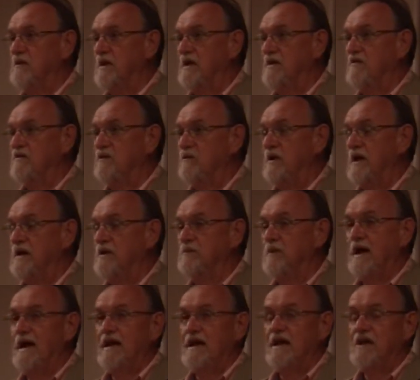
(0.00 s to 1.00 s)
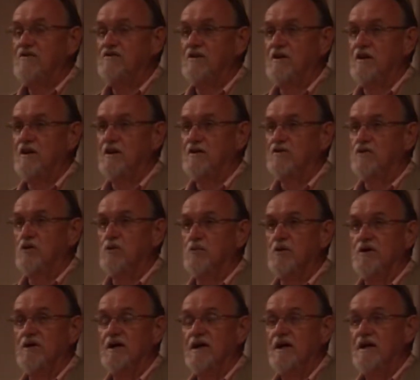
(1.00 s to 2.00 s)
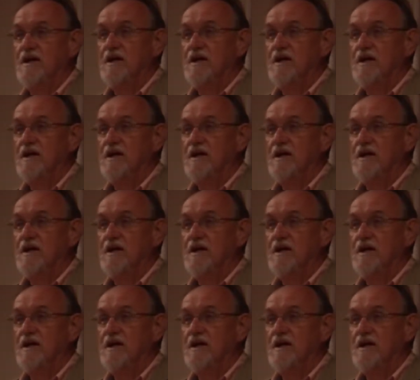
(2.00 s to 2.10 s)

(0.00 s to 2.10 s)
and so we had a by-election in October,